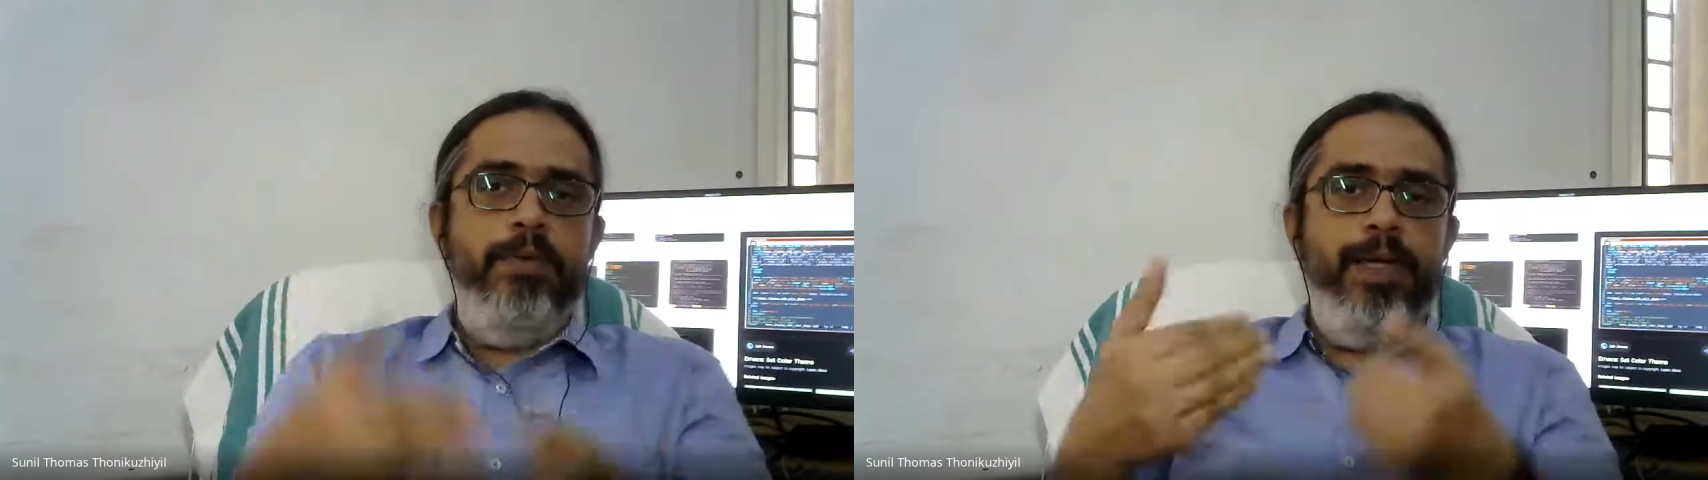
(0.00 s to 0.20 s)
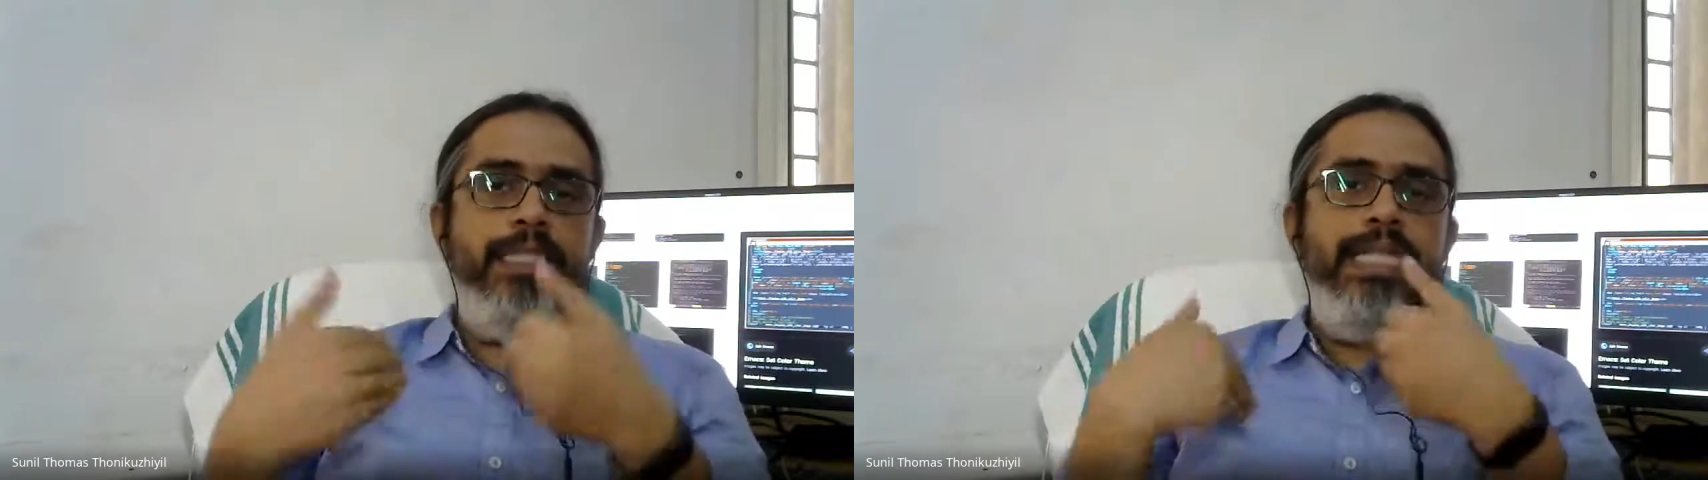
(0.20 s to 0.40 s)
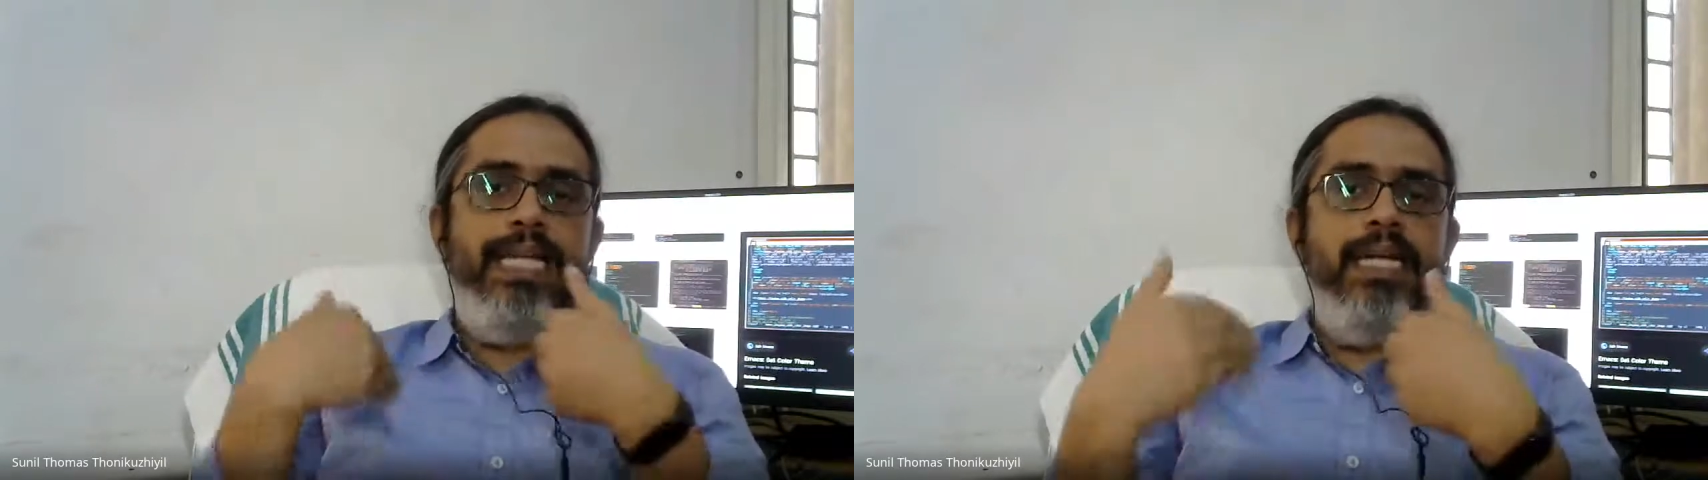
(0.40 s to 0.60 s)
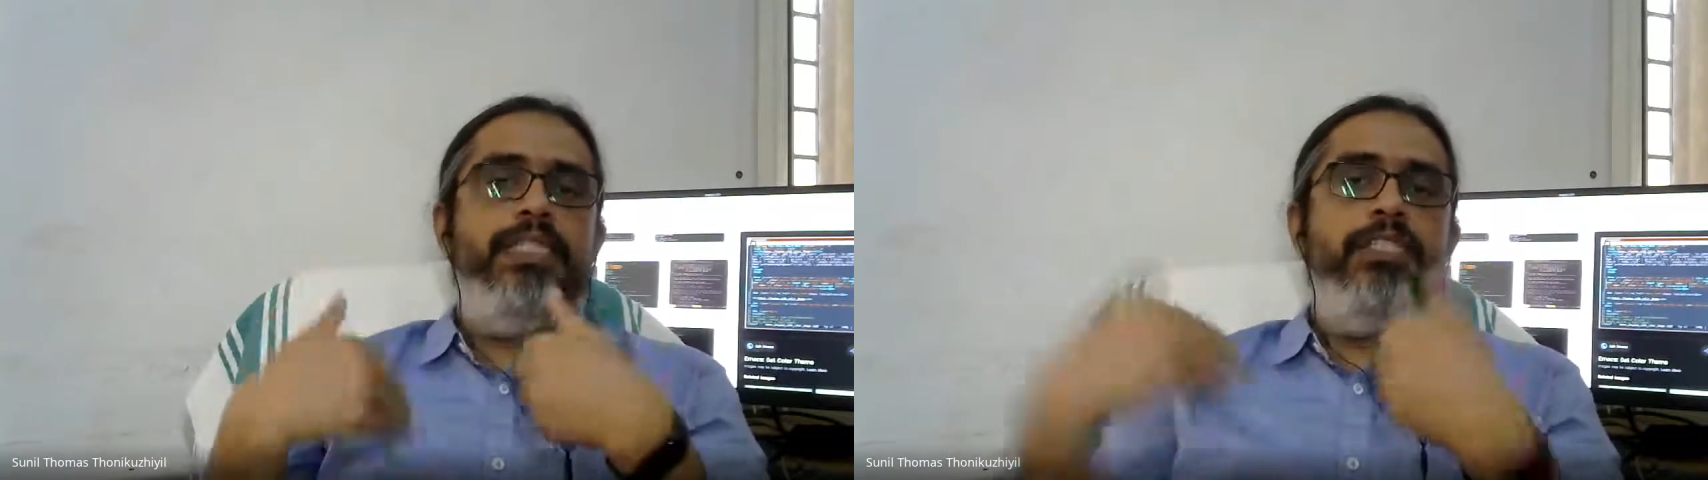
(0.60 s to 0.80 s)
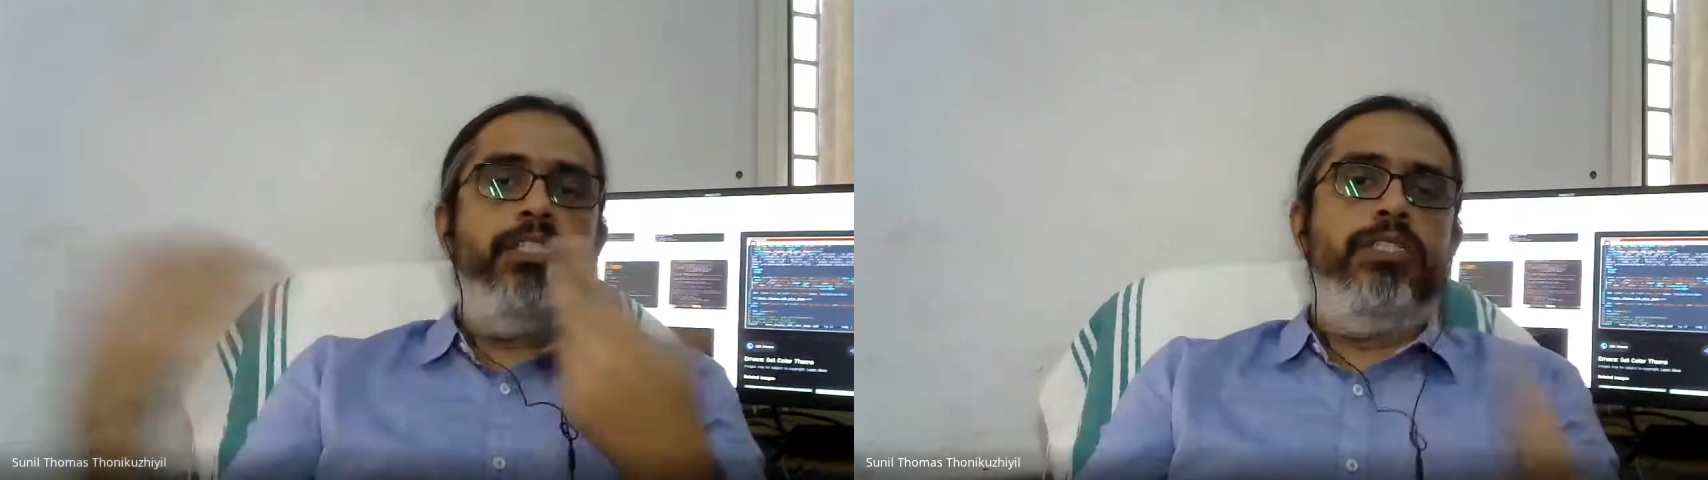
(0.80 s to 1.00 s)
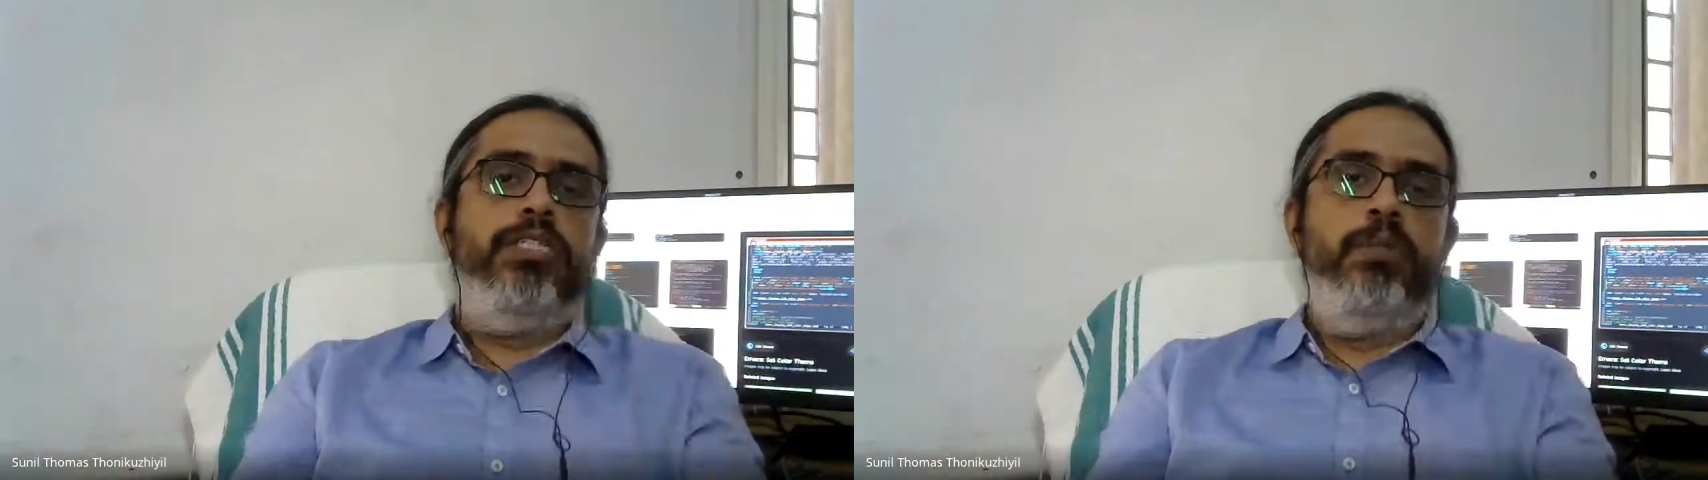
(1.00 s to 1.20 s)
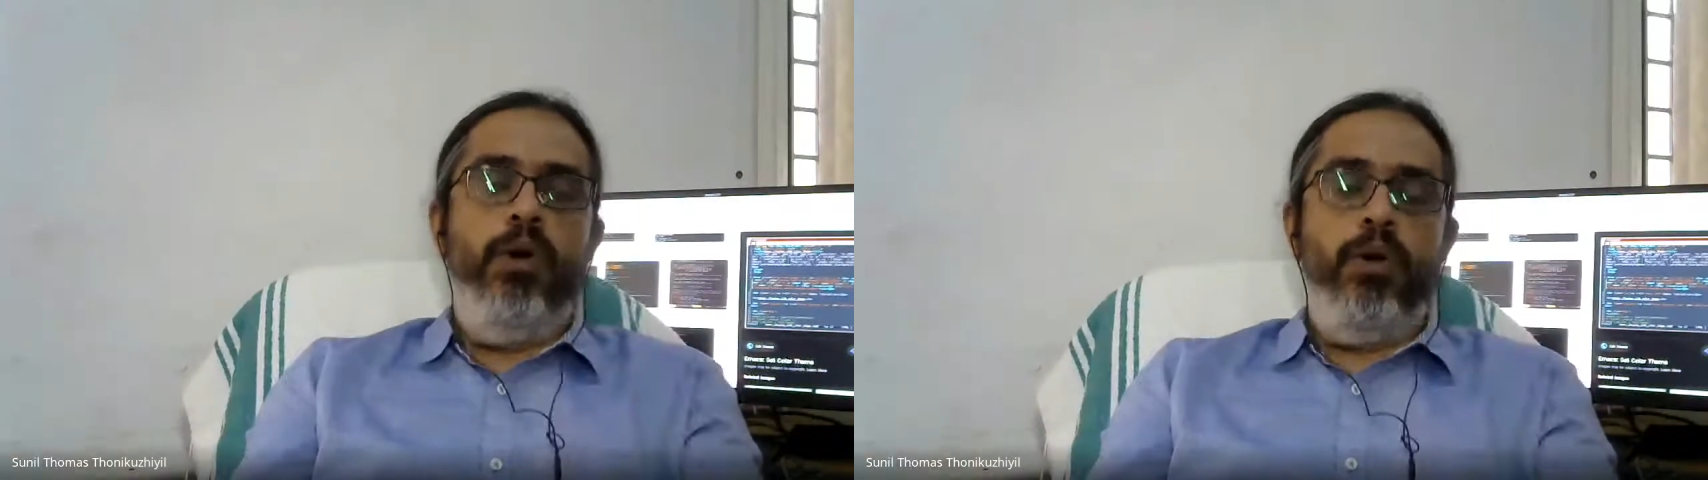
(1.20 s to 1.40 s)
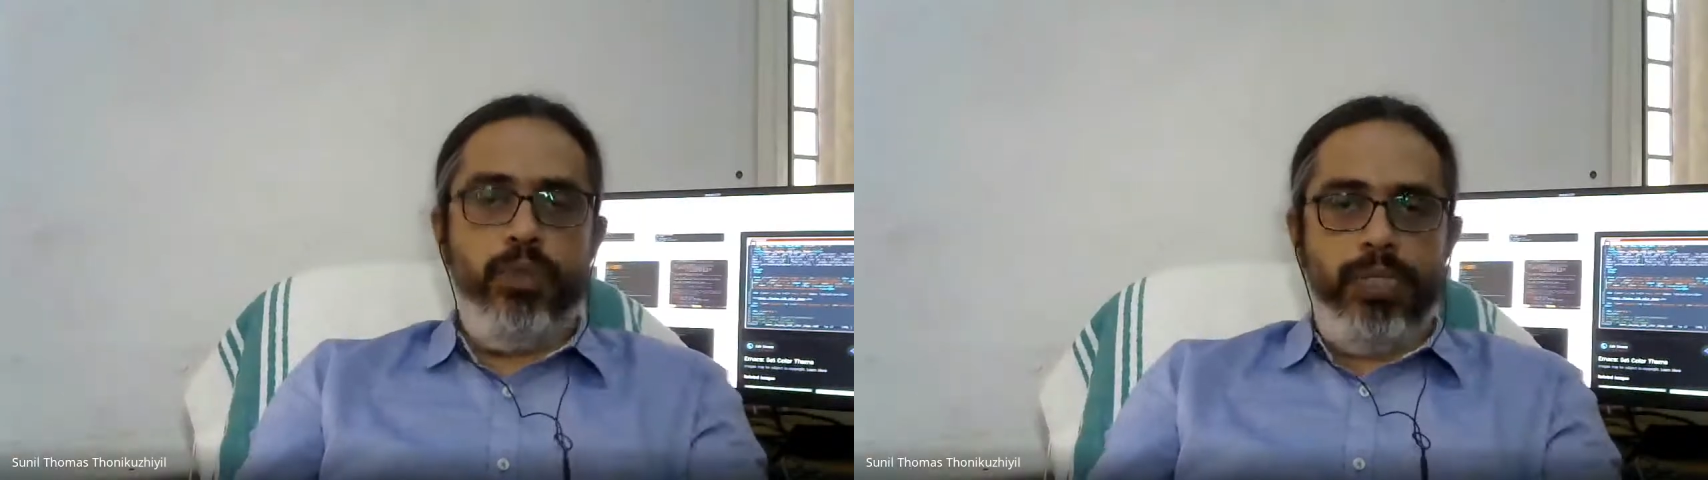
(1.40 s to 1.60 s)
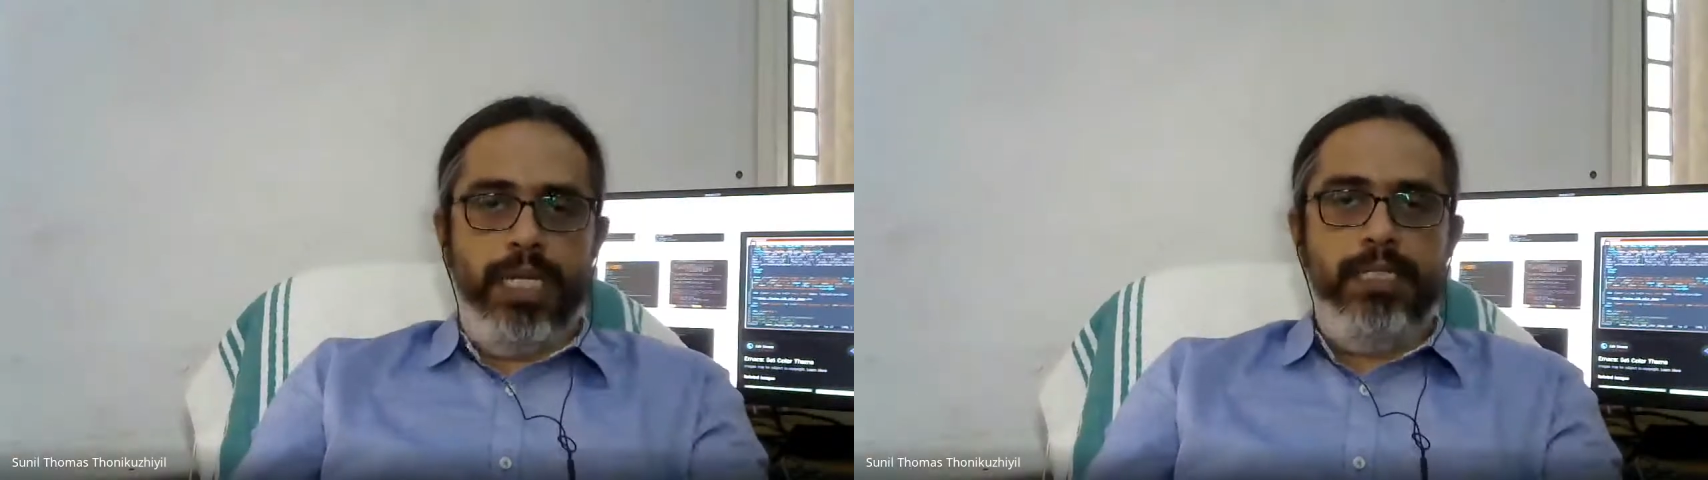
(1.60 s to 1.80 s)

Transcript: will say that this belongs to that.